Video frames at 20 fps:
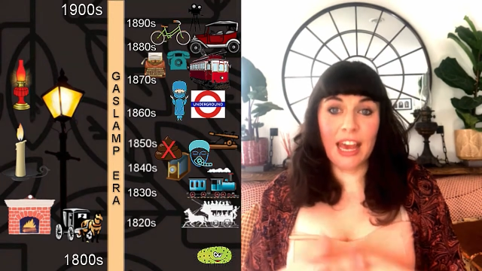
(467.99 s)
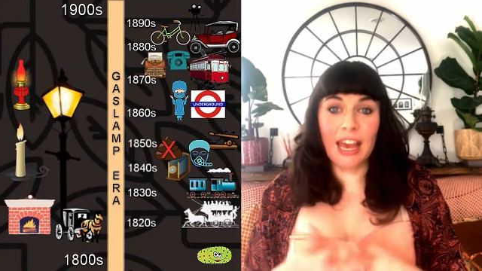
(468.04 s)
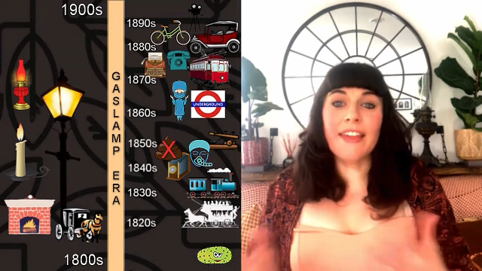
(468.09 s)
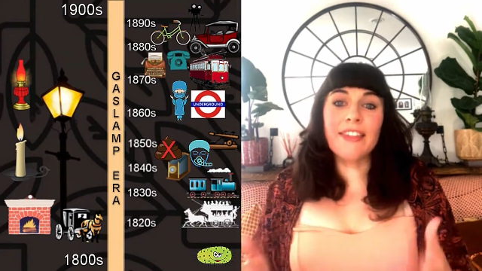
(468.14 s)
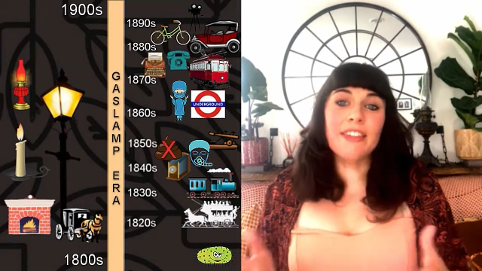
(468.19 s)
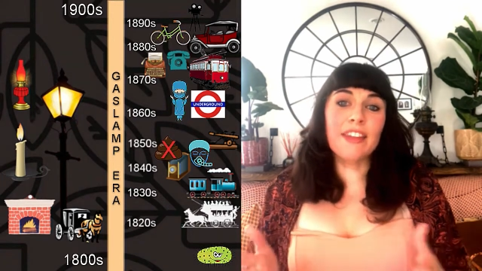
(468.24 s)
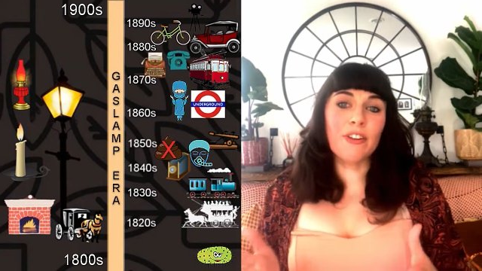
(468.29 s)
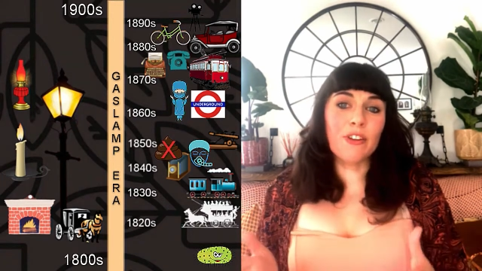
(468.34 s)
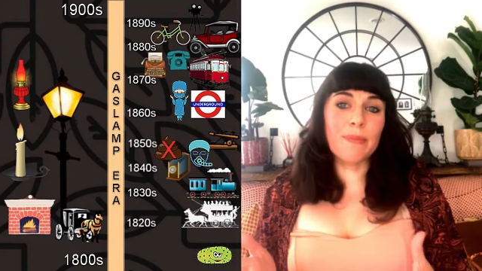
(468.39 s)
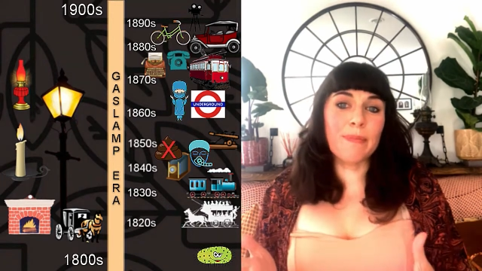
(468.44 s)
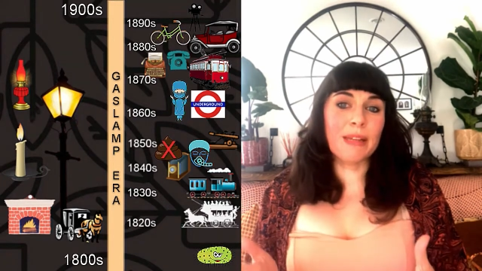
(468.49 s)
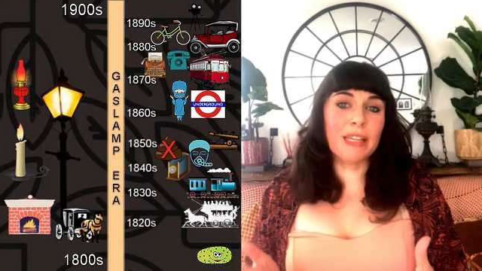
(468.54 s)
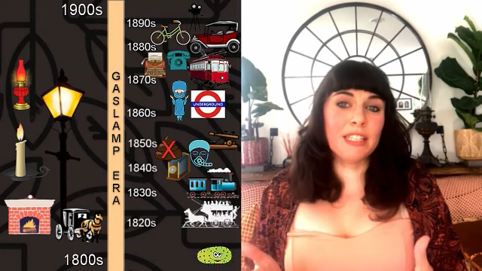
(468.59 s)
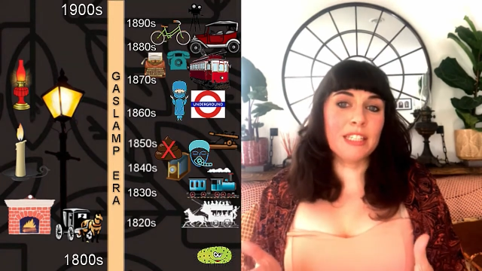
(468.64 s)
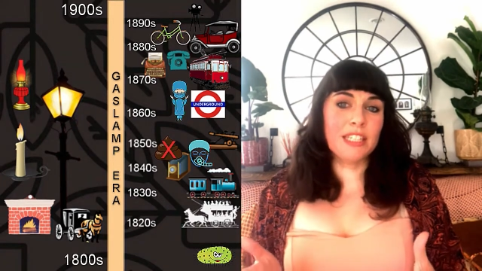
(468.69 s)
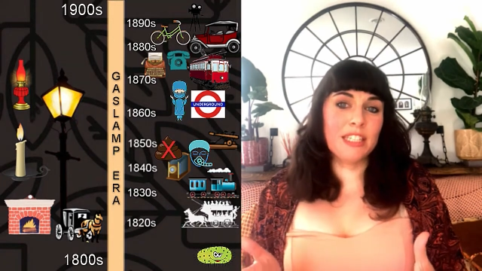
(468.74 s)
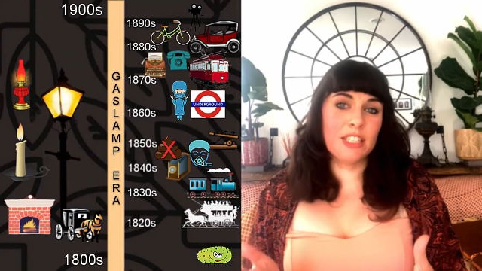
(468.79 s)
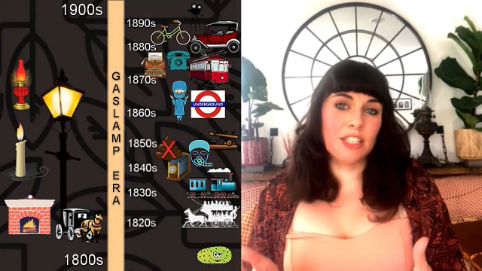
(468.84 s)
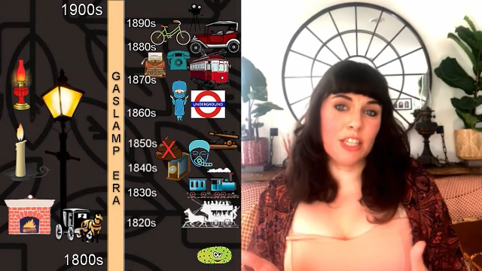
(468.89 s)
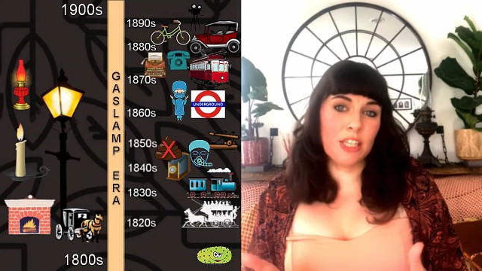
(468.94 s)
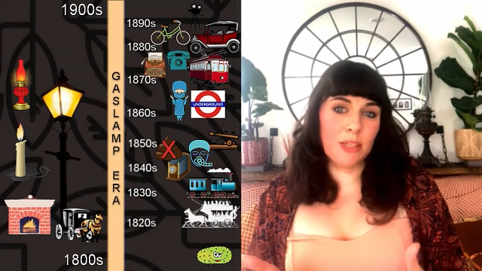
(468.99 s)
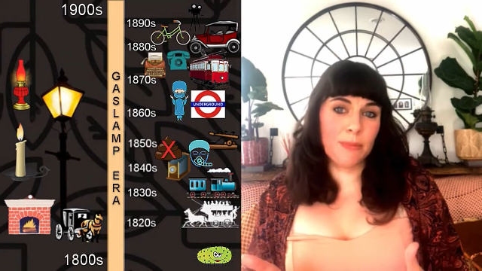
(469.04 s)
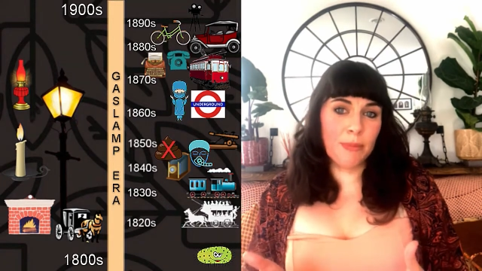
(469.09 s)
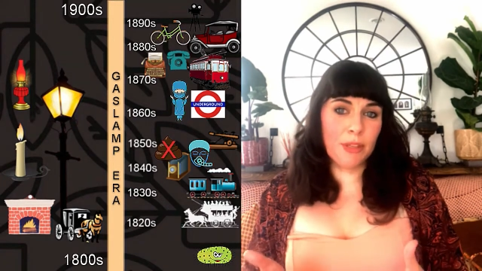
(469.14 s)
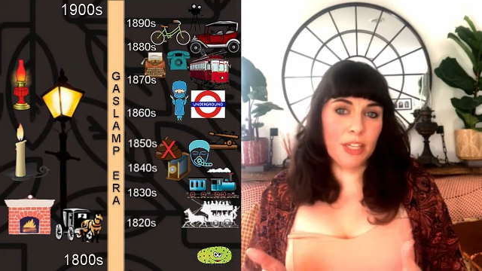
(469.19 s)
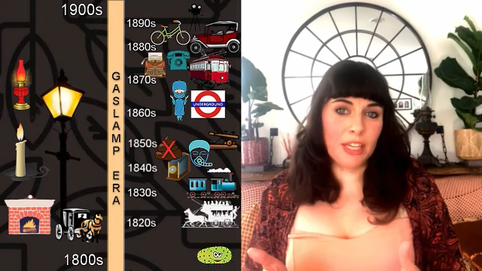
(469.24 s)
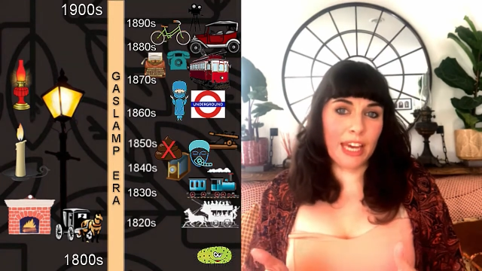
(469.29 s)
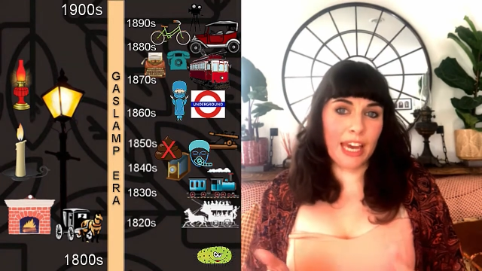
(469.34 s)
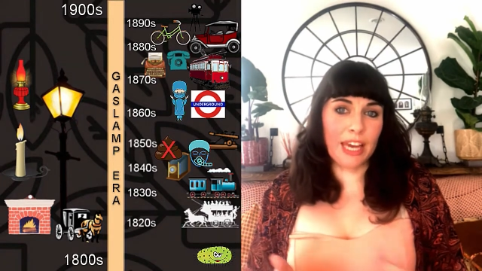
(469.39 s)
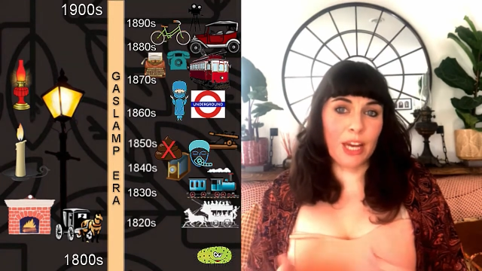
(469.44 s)
and their ability to
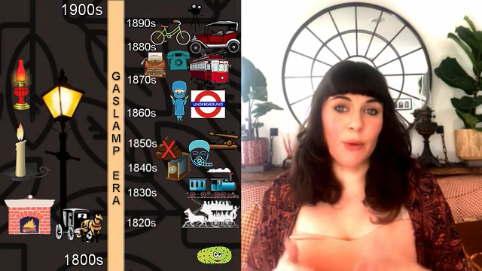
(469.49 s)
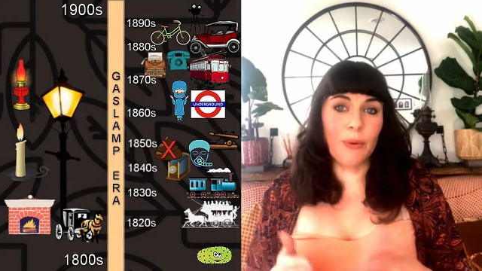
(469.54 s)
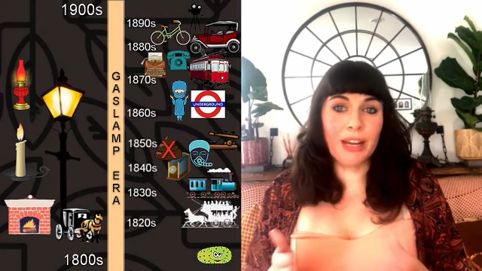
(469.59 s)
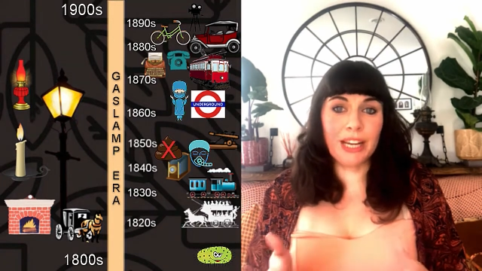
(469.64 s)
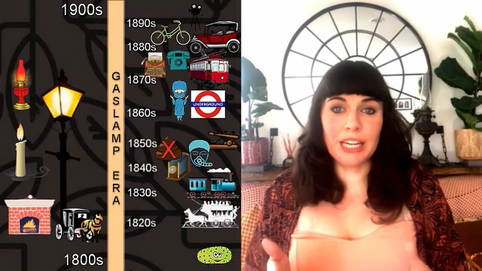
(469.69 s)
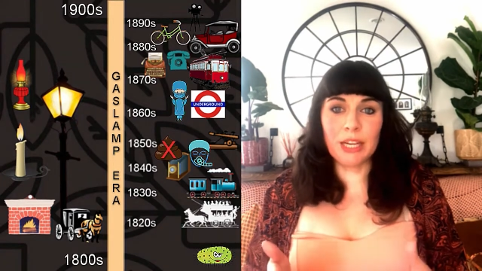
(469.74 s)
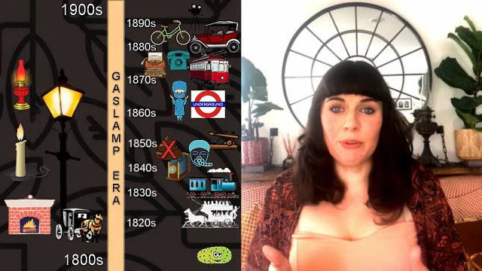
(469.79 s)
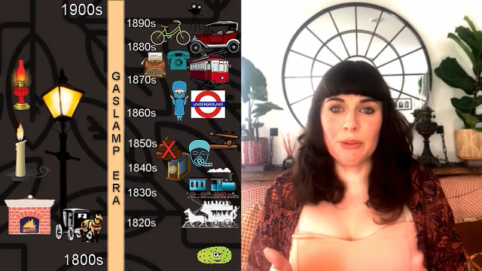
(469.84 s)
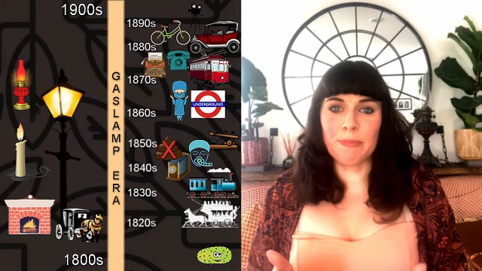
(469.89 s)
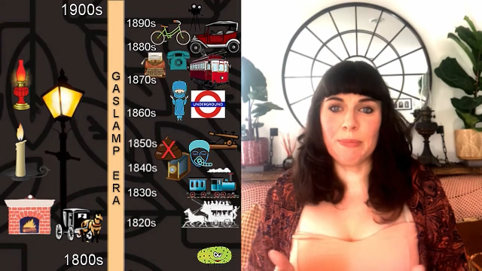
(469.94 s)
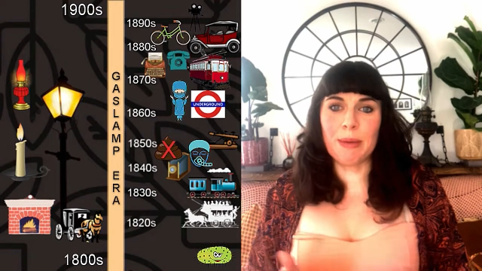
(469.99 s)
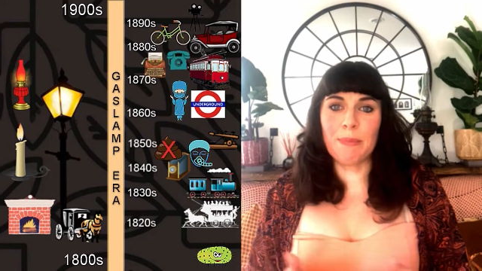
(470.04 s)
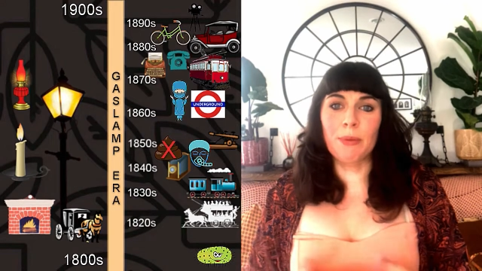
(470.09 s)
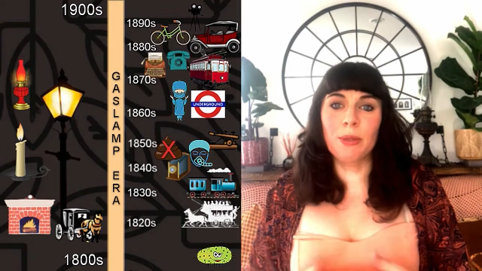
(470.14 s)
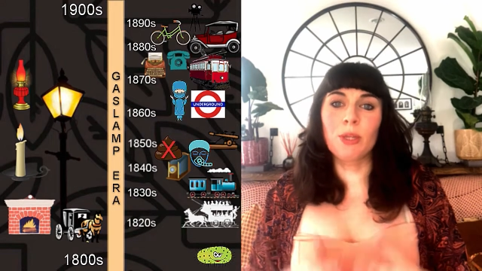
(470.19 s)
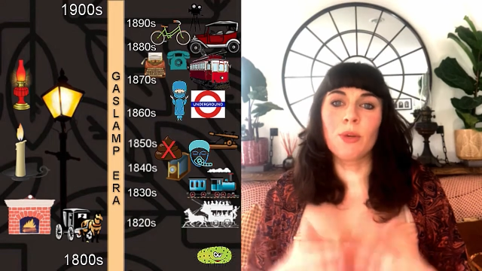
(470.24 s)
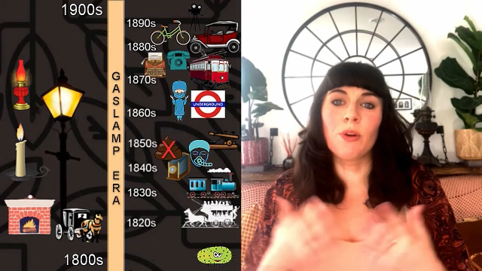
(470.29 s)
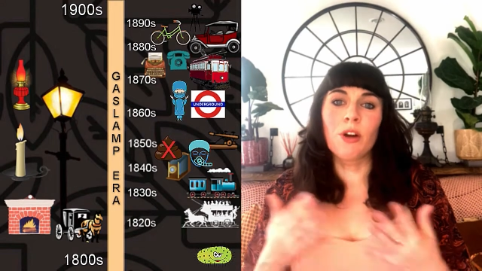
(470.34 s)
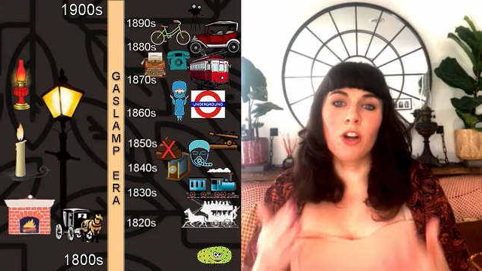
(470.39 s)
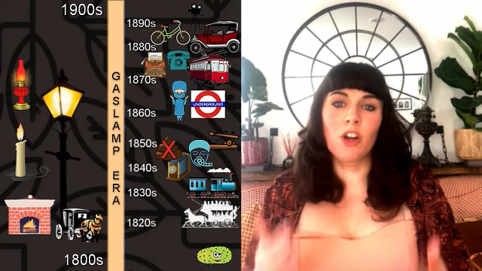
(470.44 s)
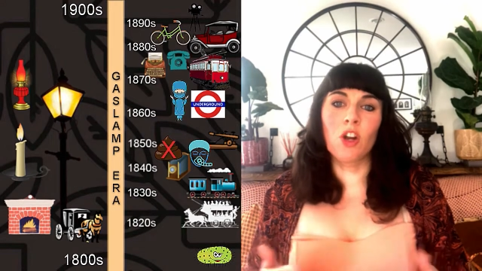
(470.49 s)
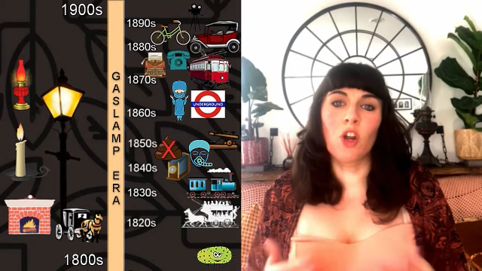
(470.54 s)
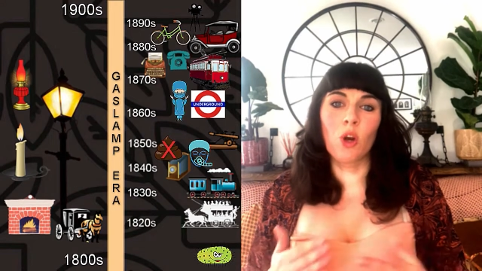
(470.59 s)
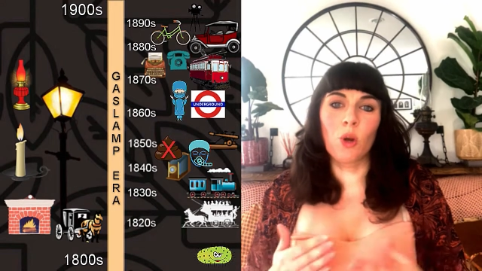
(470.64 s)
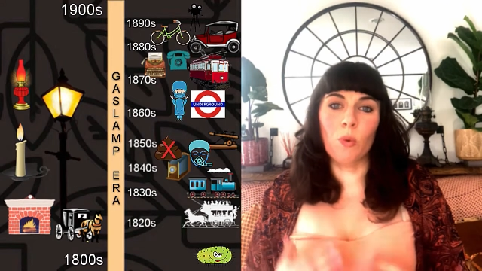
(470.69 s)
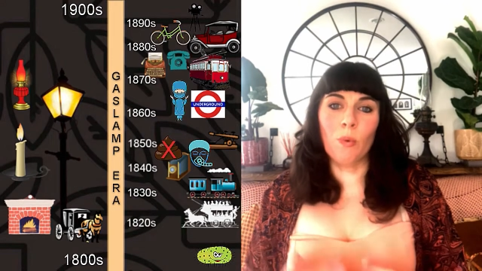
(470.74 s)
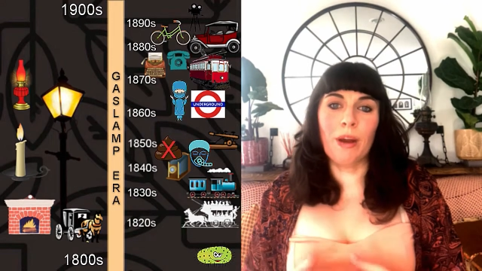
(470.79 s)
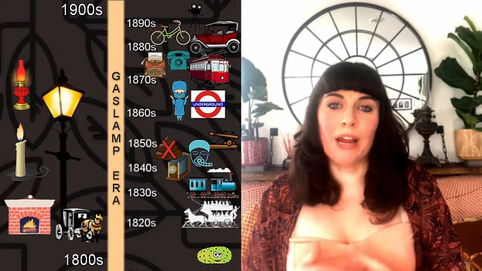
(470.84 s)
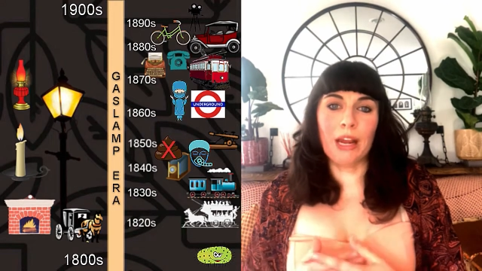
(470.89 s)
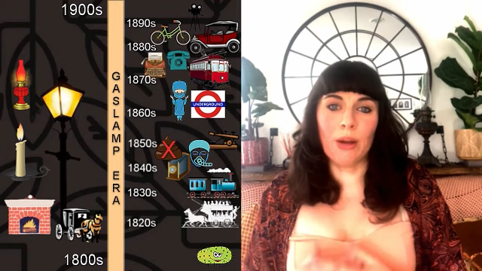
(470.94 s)
communicate quickly with people who are a
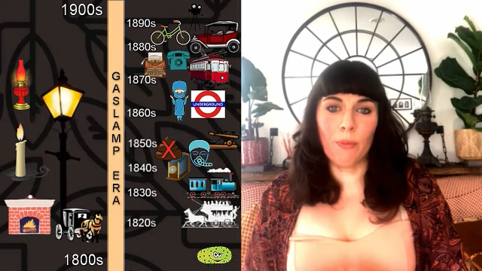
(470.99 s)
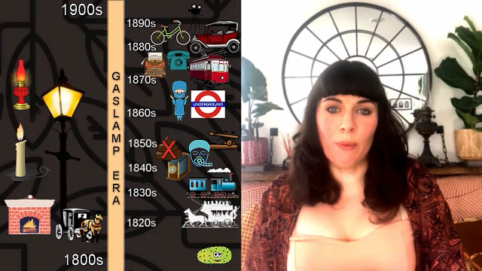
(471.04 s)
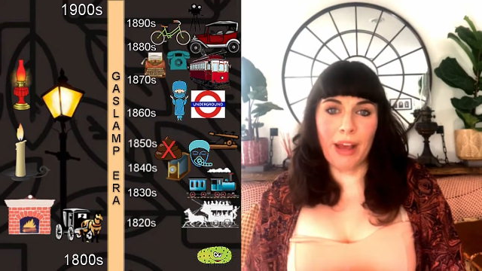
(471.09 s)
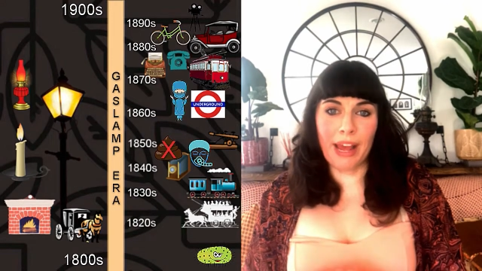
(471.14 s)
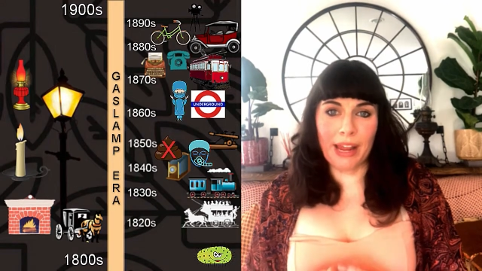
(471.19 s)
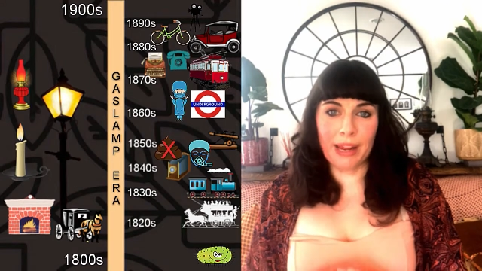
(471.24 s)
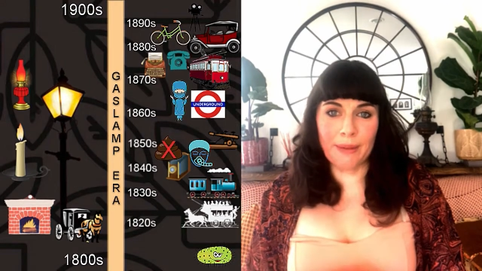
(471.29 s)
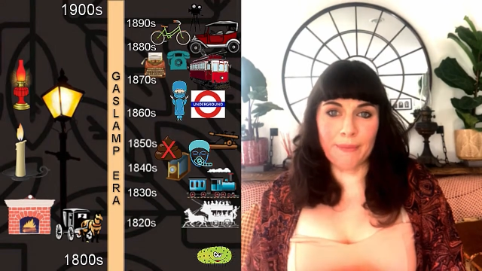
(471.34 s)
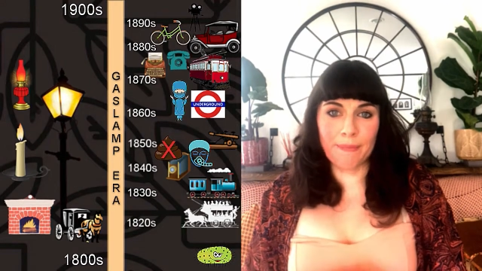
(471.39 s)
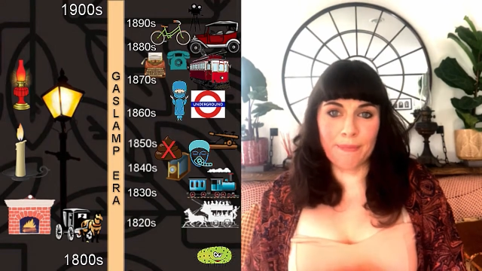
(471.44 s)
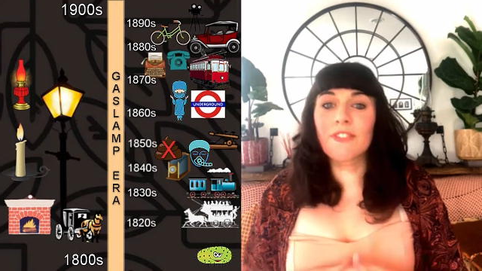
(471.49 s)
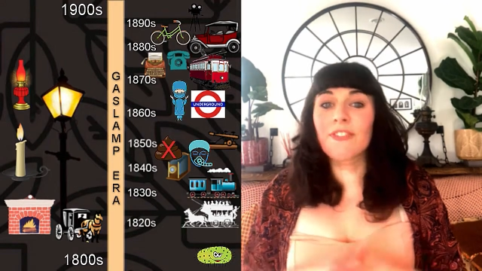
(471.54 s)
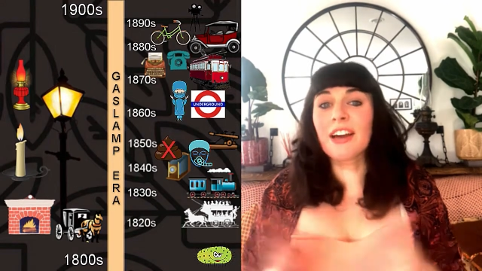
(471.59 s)
long way away.